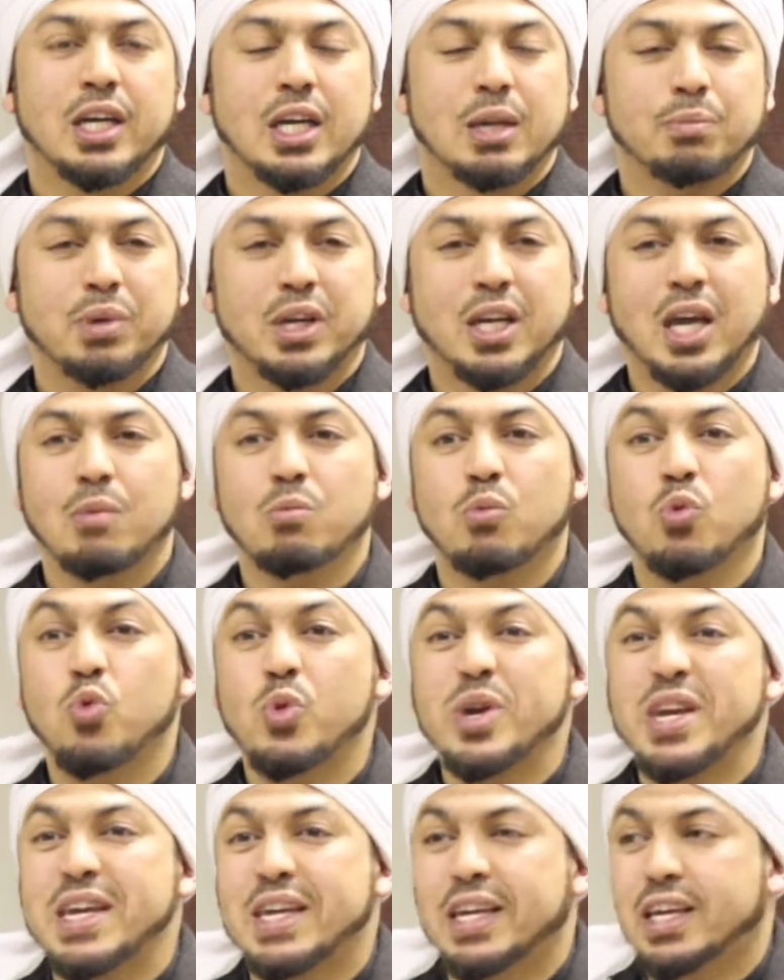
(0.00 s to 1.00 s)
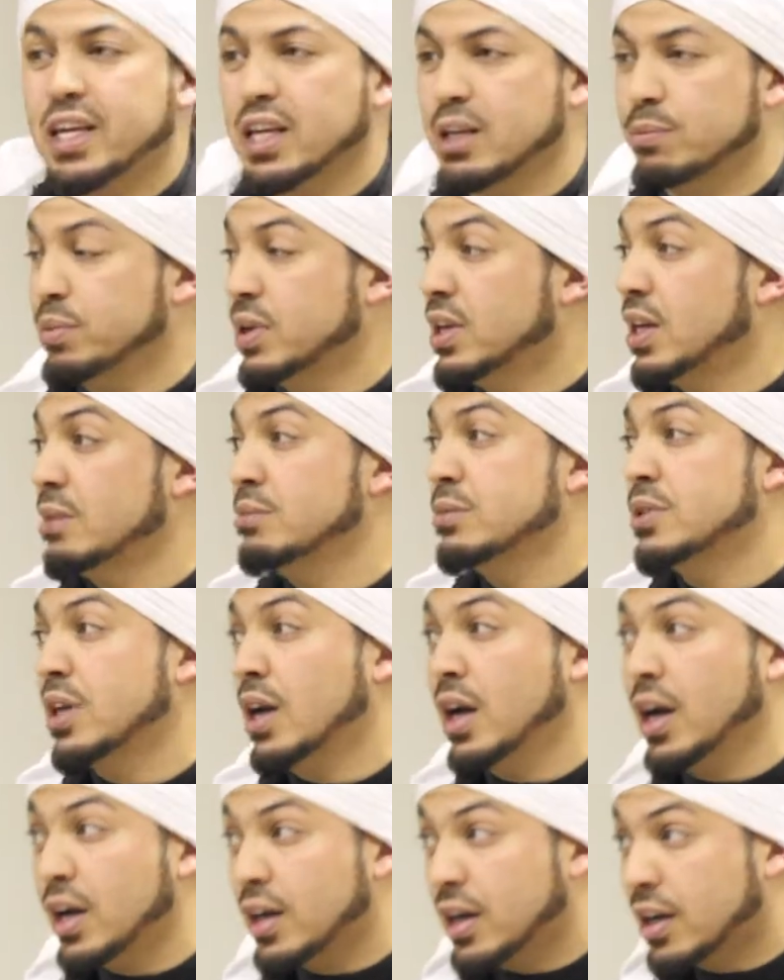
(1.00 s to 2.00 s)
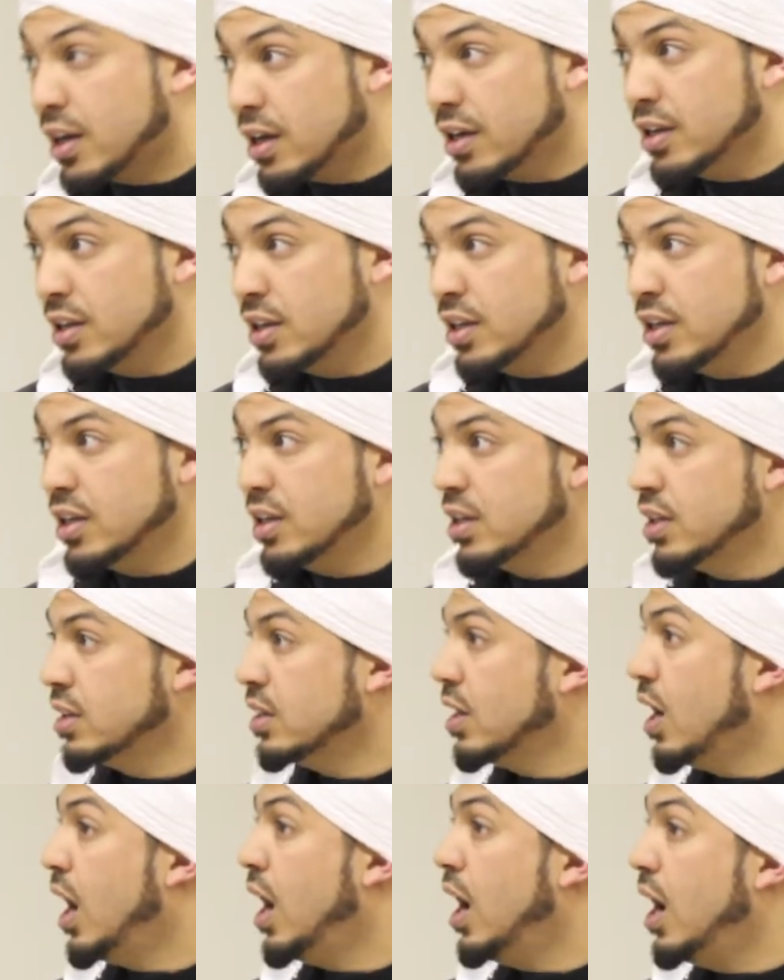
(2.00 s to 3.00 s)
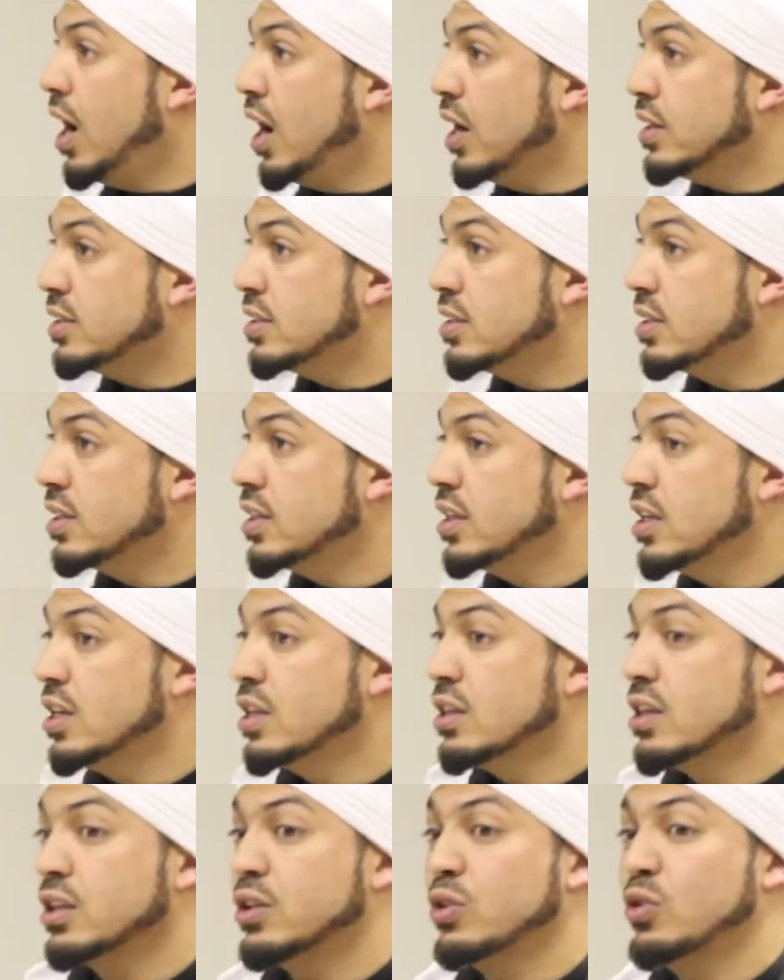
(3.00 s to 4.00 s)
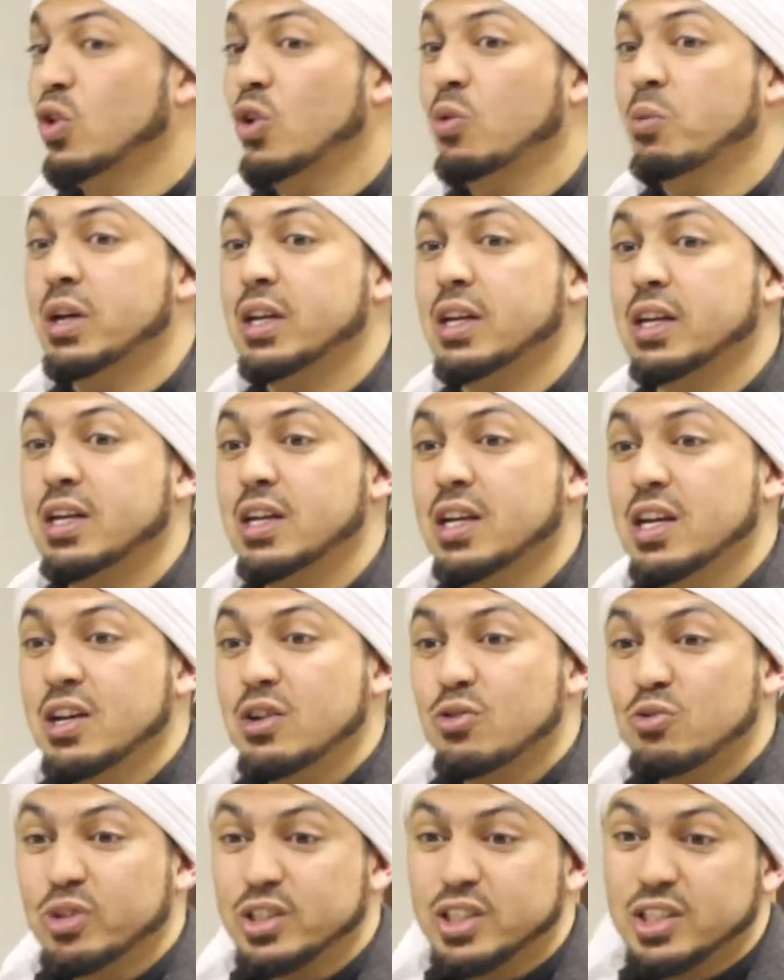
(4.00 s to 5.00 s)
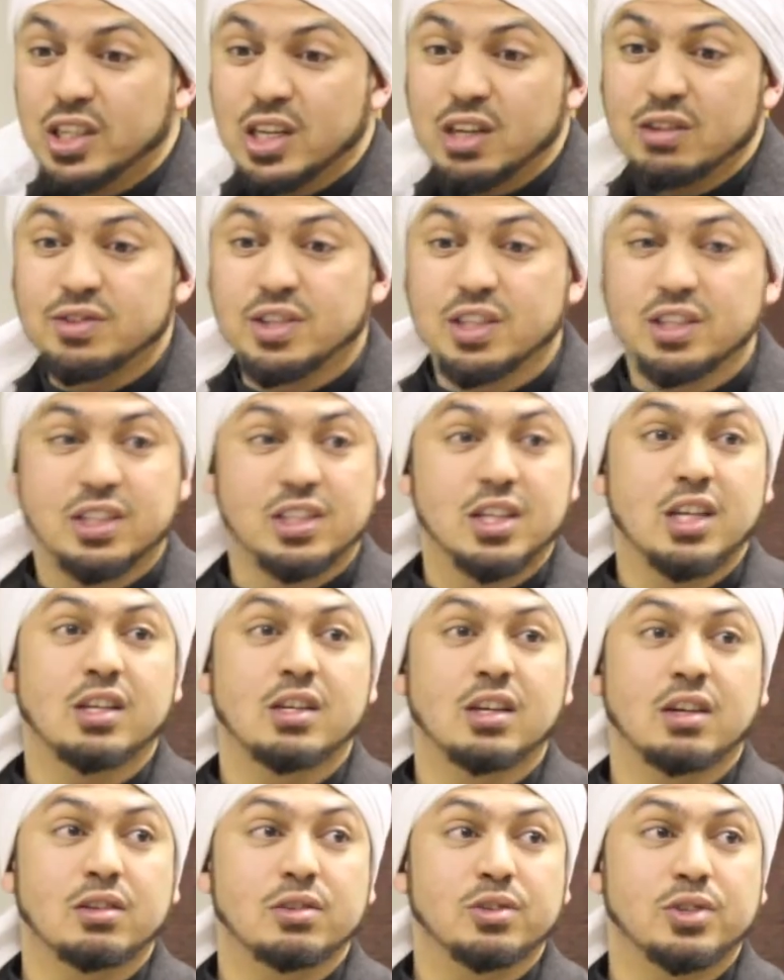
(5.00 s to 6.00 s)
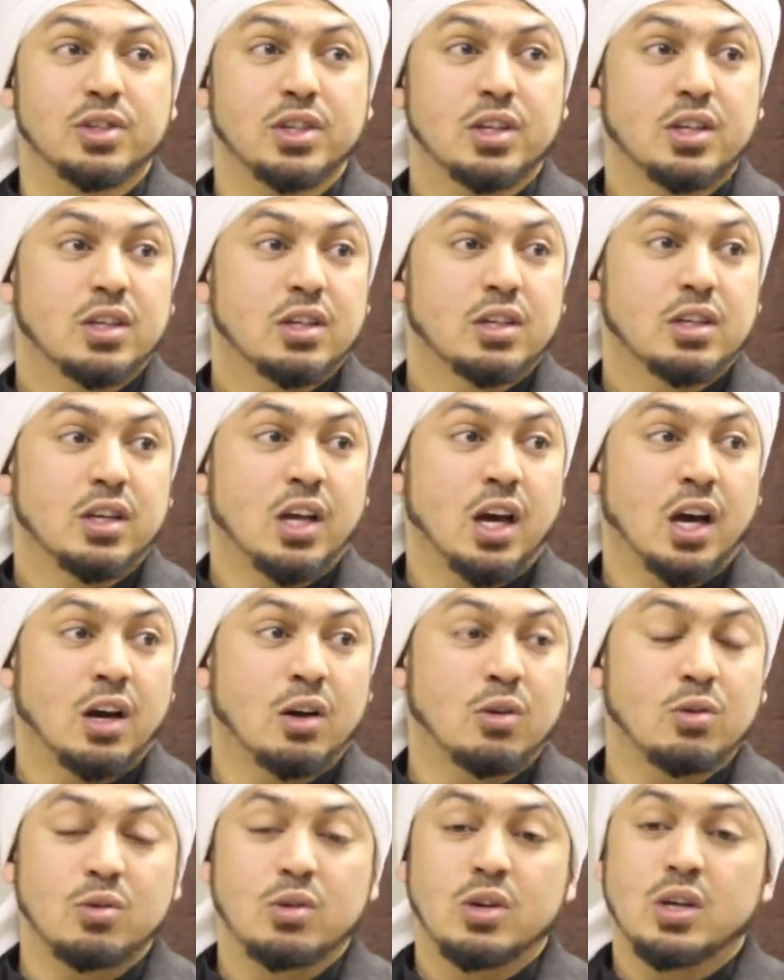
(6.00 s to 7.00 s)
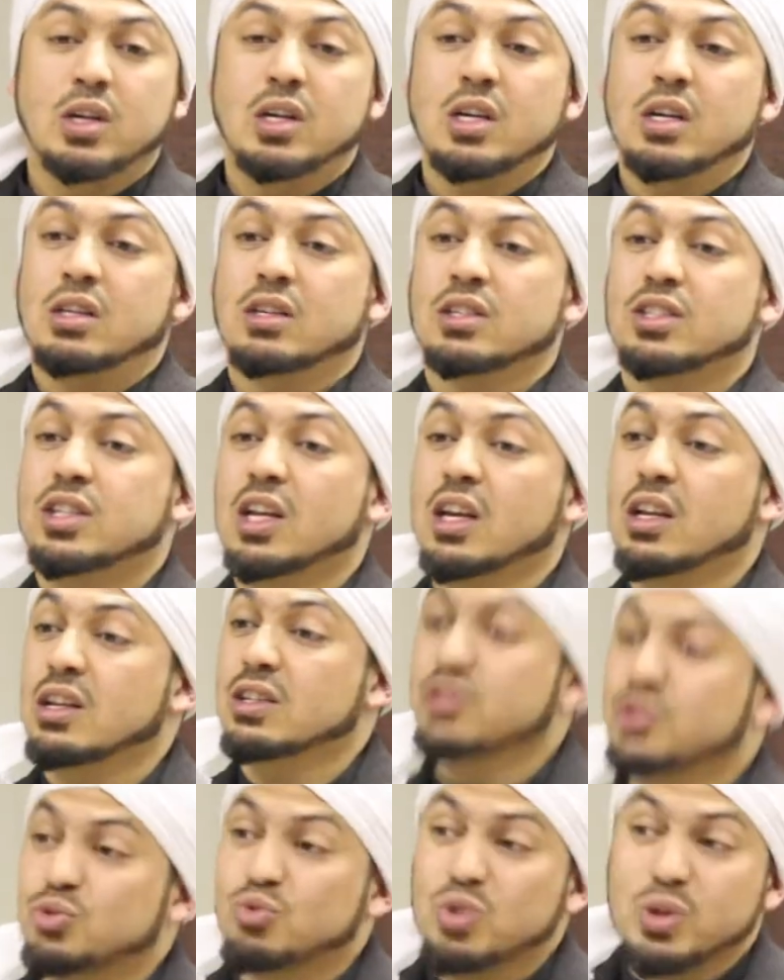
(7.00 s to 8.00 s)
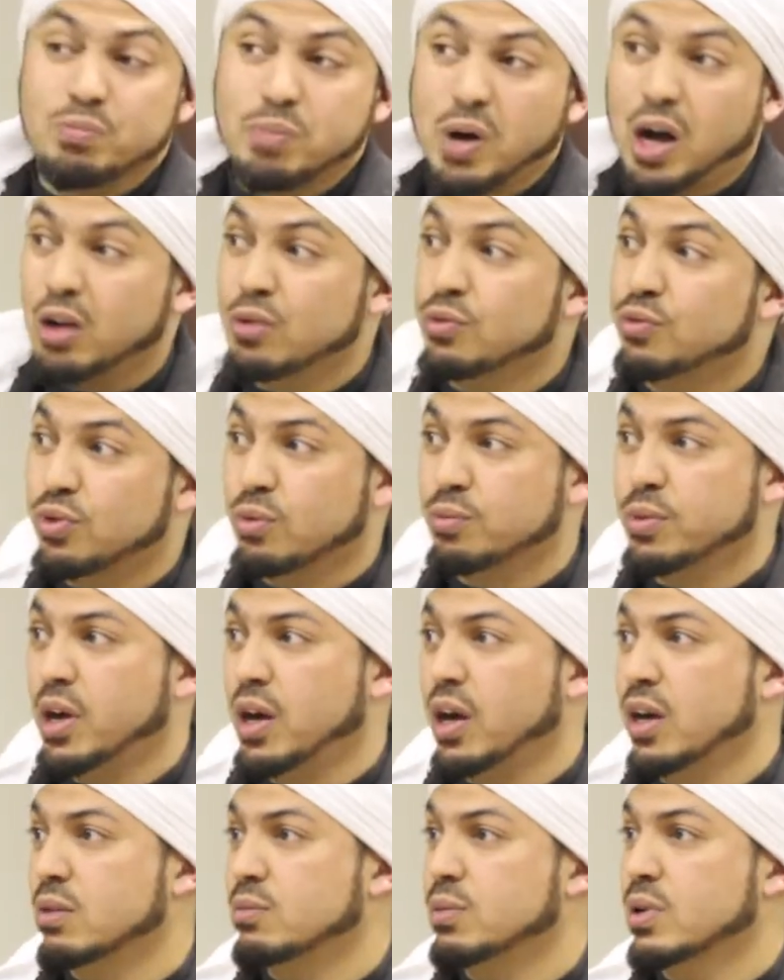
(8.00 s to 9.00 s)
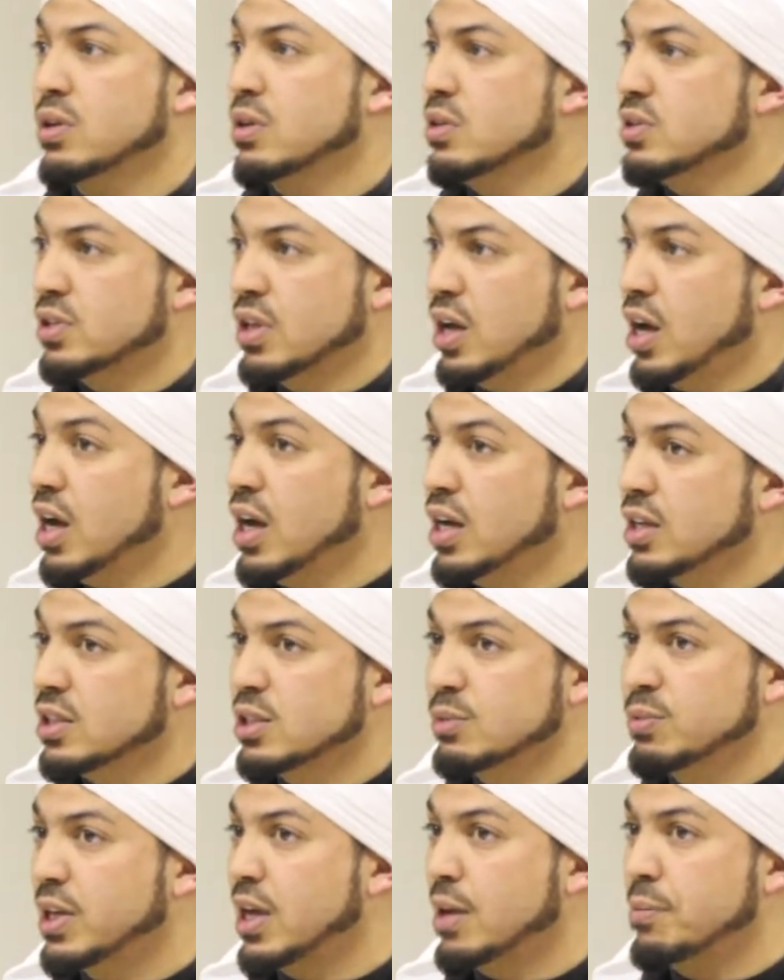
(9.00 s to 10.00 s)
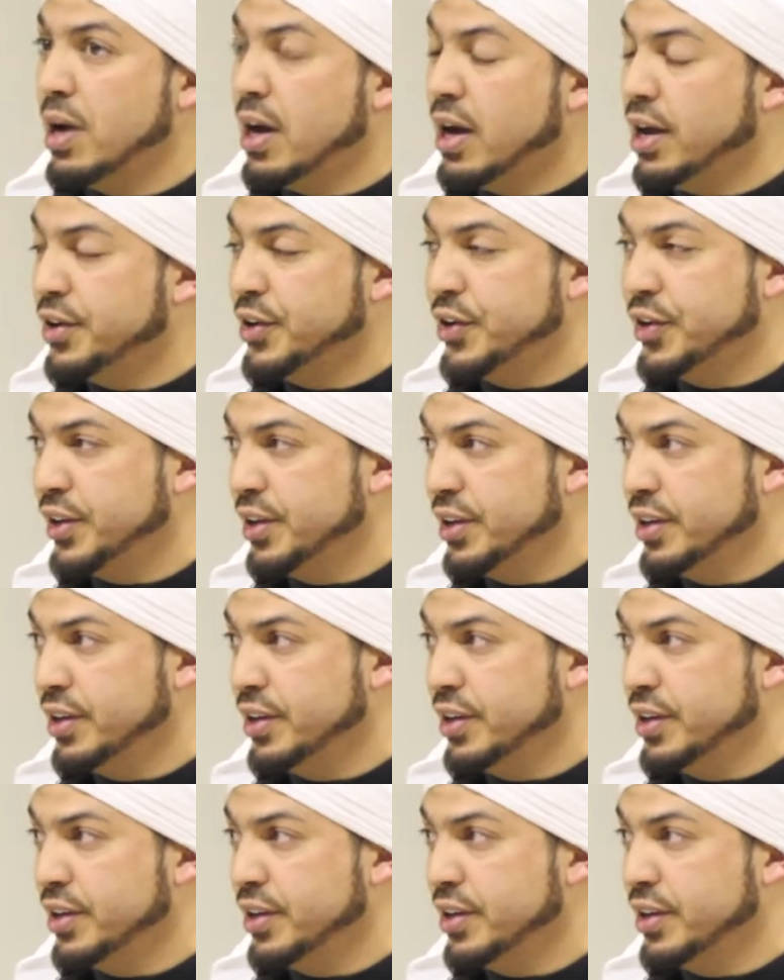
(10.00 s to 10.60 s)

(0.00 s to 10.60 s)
it became weak, it became dark, and the heart that normally receives these signals now the signals rebound from the heart because the heart has become hard.